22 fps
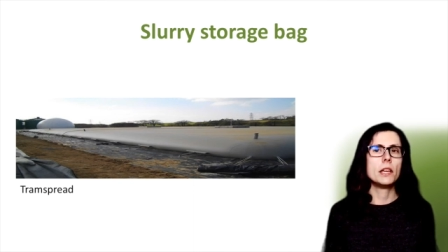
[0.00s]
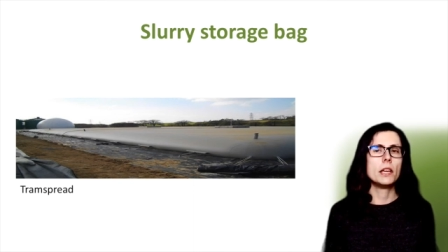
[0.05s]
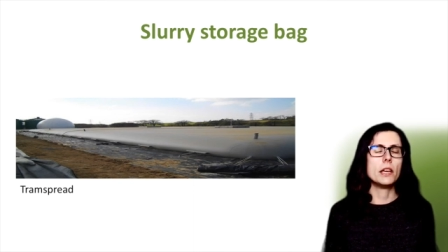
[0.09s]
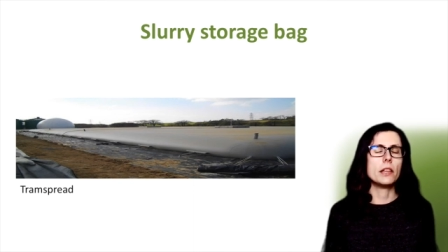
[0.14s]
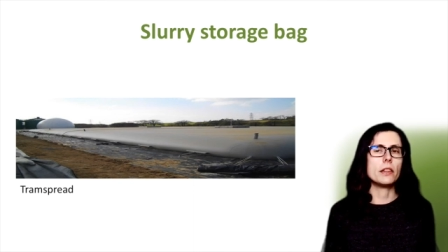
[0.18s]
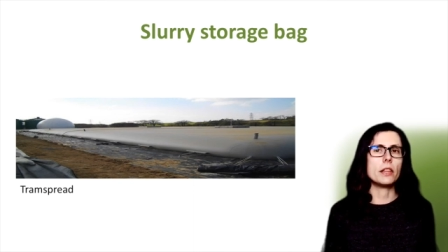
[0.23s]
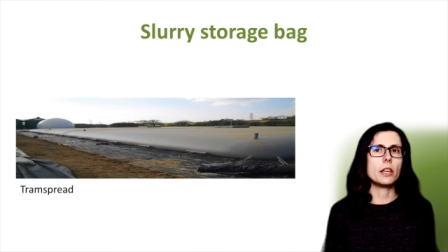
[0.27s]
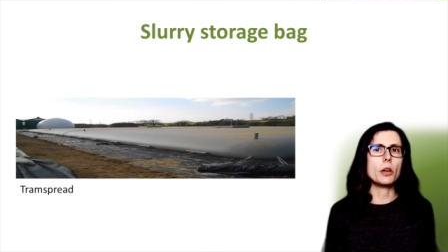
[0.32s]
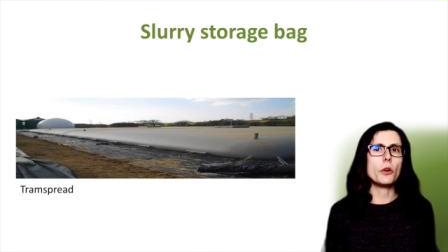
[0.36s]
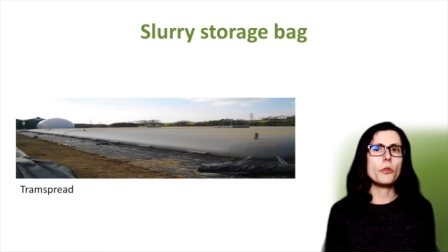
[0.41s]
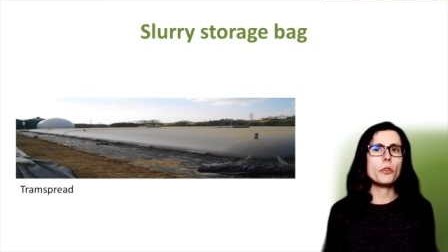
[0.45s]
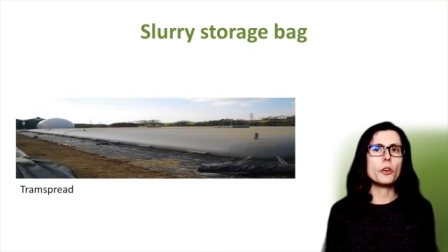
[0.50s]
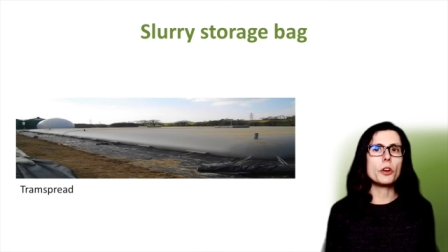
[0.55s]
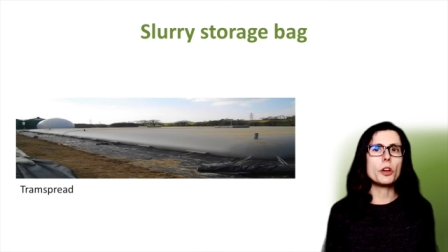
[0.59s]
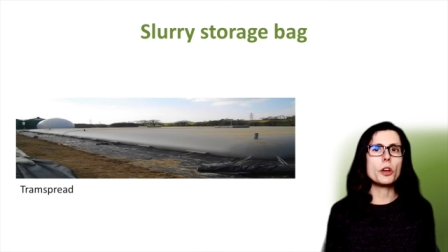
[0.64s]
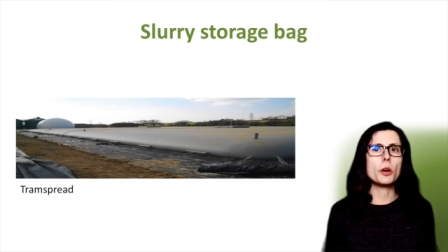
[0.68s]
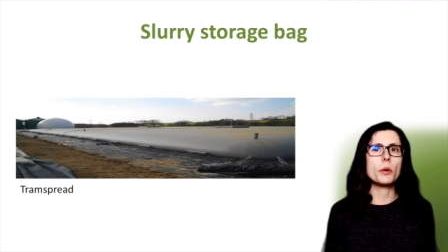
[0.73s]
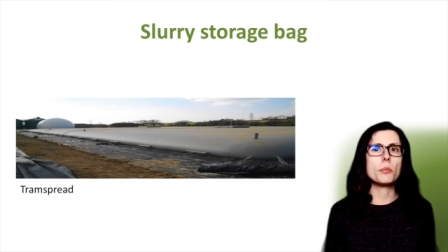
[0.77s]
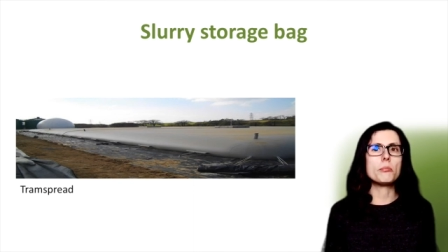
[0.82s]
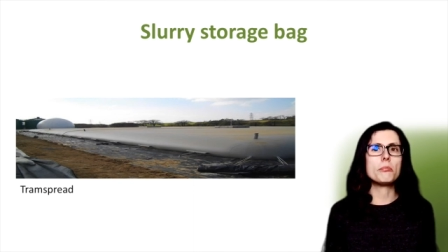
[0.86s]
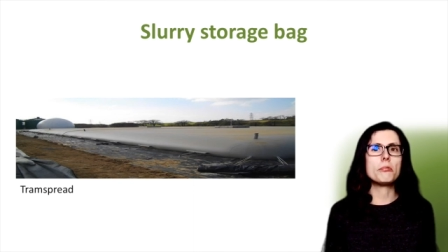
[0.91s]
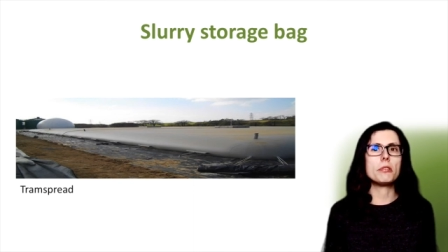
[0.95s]
They often
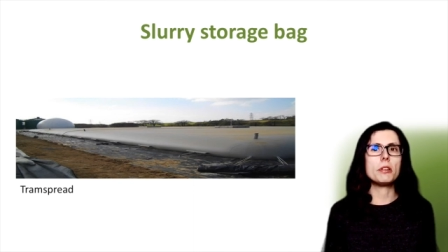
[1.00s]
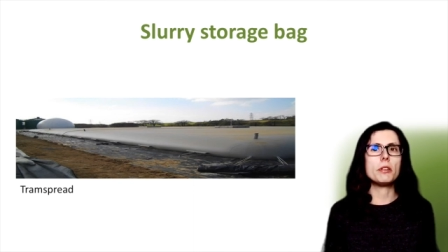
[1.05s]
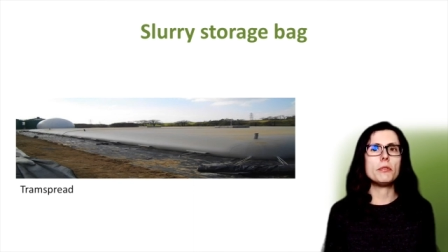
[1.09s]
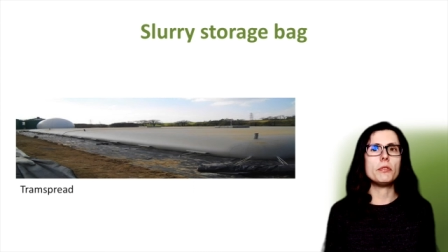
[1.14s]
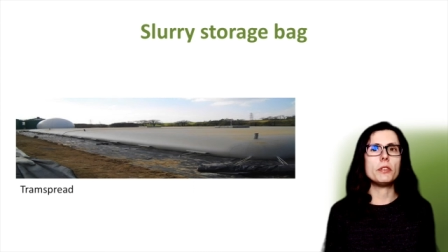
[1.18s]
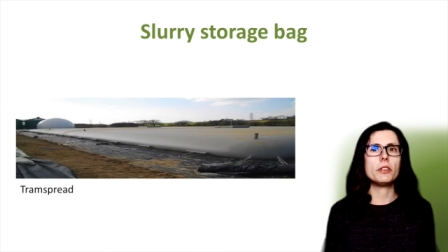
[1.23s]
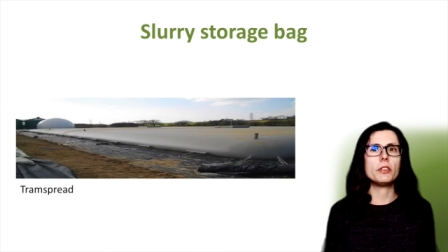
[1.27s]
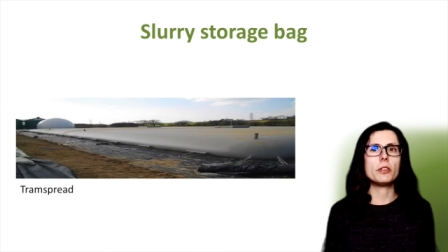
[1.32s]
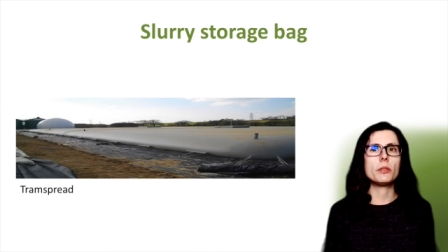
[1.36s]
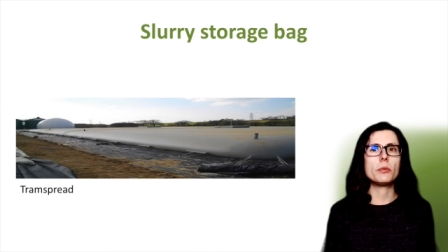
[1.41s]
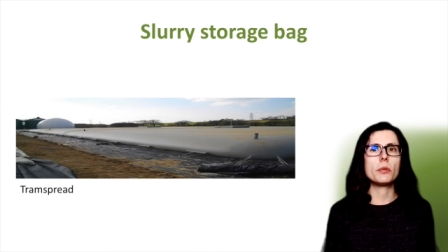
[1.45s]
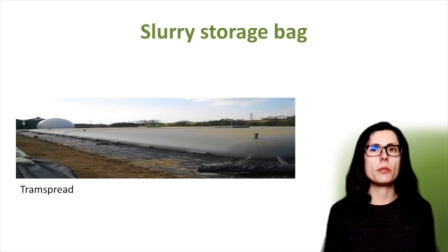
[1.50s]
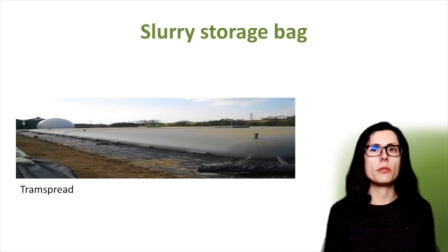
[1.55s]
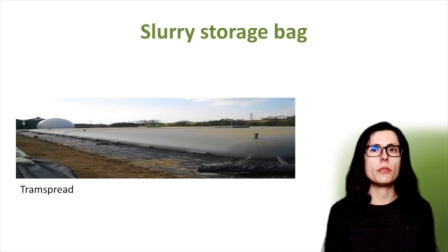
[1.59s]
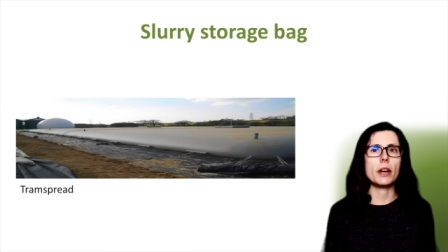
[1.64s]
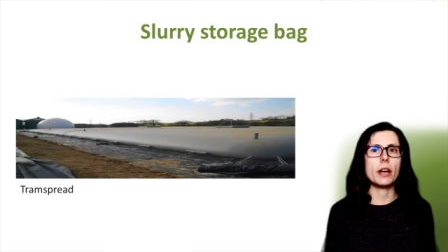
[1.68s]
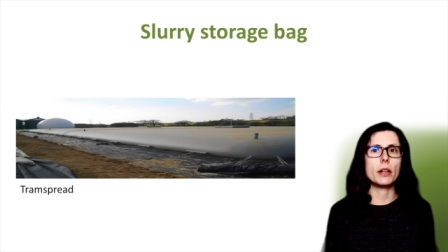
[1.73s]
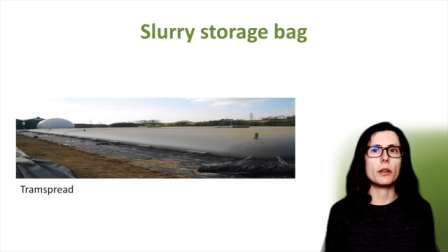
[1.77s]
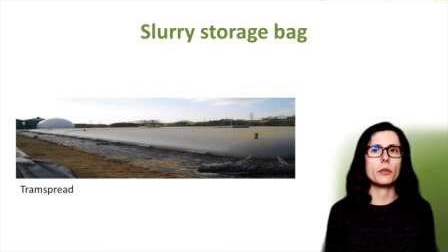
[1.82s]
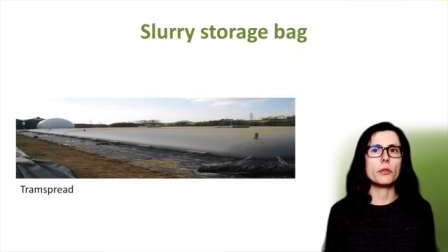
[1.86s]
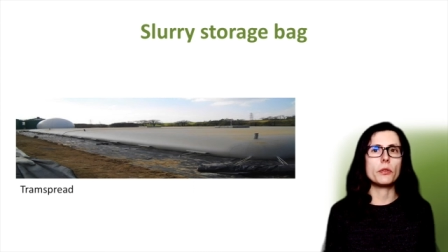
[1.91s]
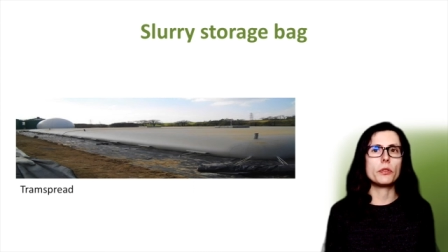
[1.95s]
come pre-fitted with
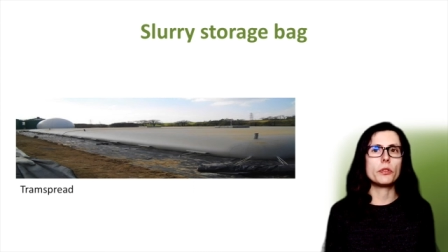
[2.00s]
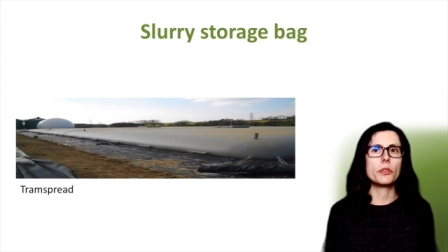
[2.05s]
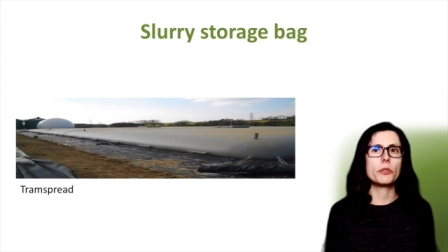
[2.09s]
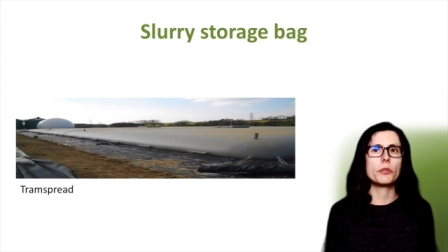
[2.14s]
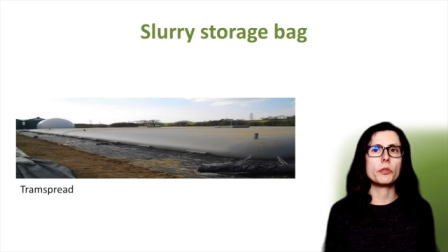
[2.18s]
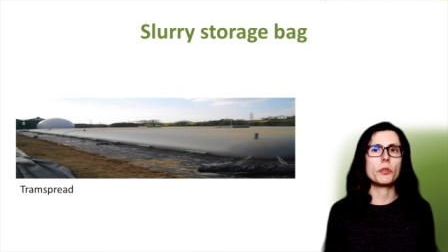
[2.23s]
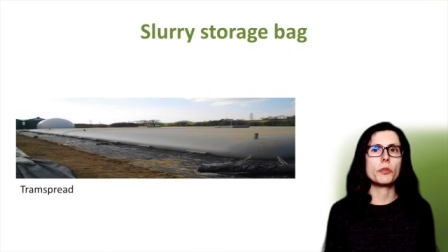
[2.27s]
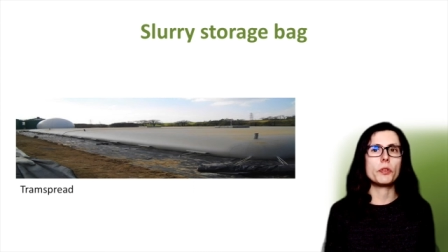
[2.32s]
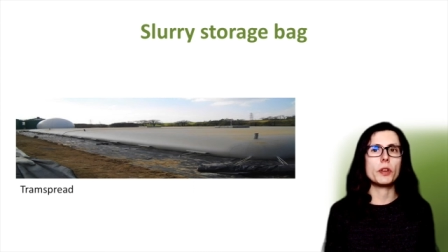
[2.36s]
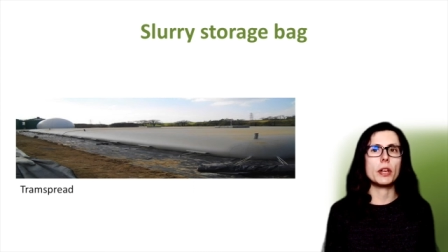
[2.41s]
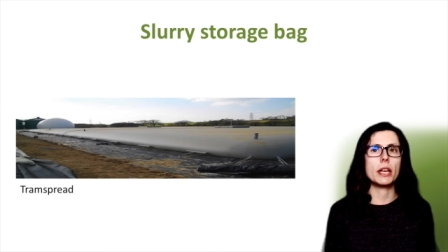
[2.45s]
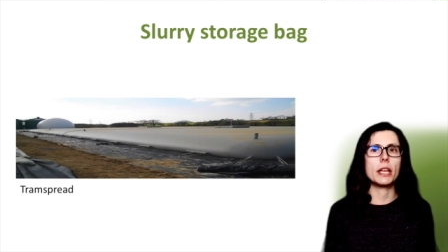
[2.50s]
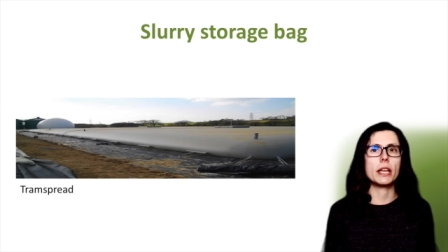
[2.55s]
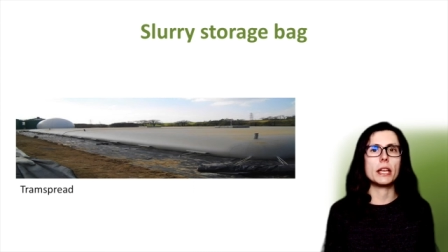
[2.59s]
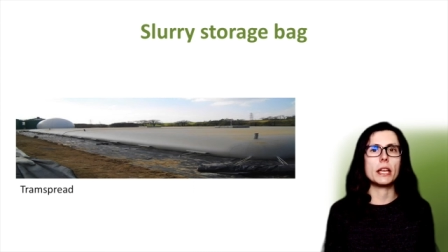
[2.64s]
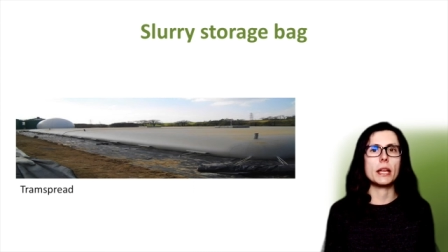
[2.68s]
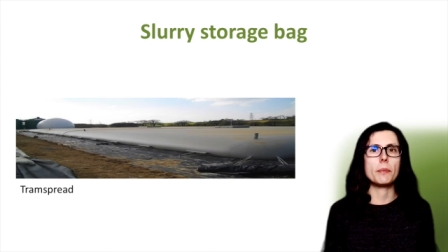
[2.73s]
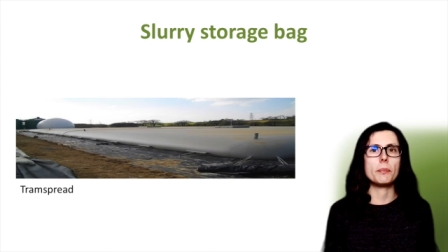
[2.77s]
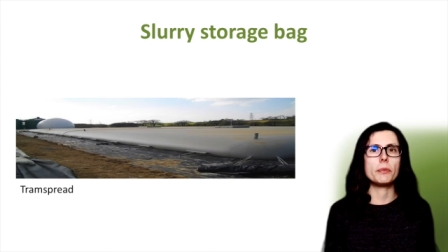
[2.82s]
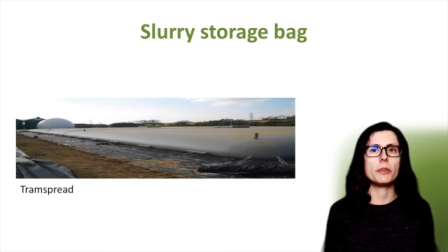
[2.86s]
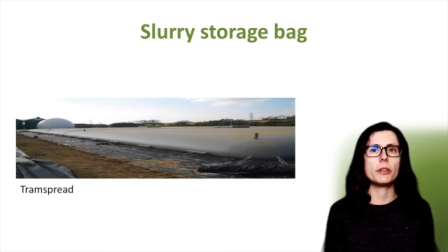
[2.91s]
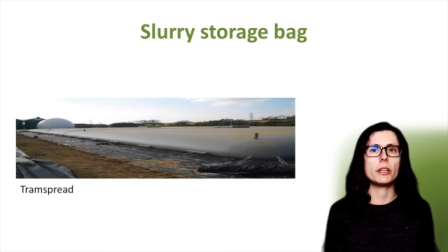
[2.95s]
valves for filling and
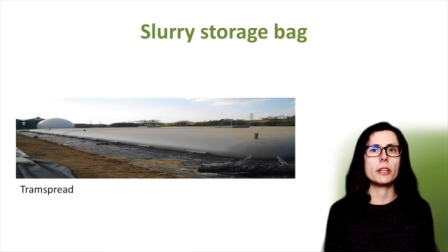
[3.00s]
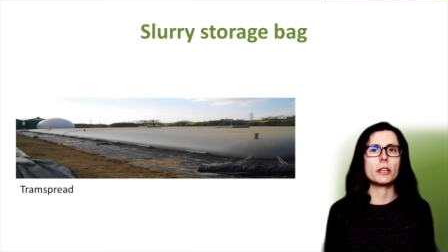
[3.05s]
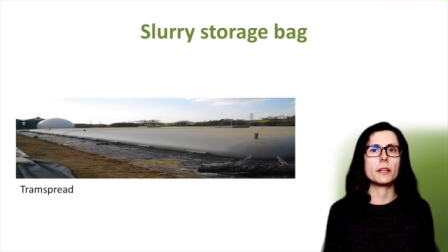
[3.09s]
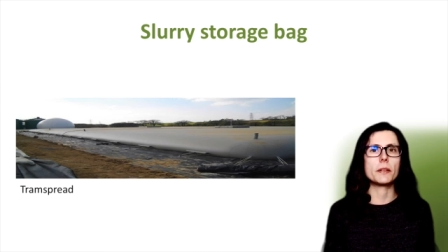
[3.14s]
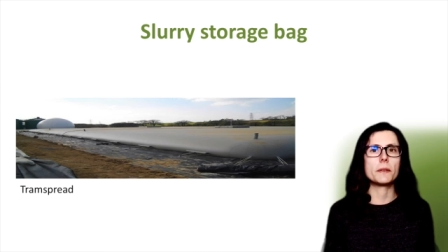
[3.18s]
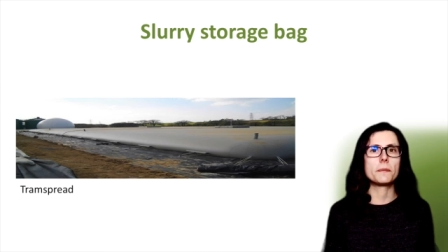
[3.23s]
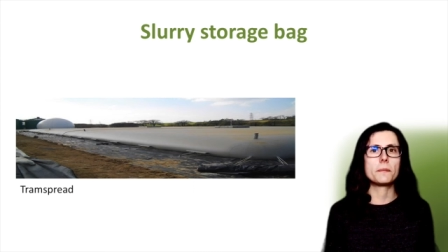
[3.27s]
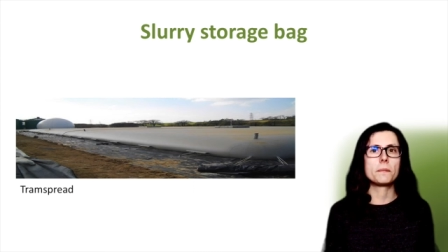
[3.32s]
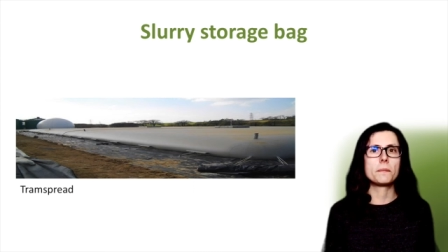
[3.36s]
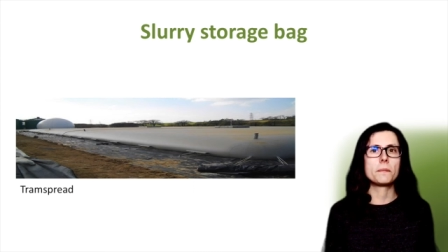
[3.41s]
emptying.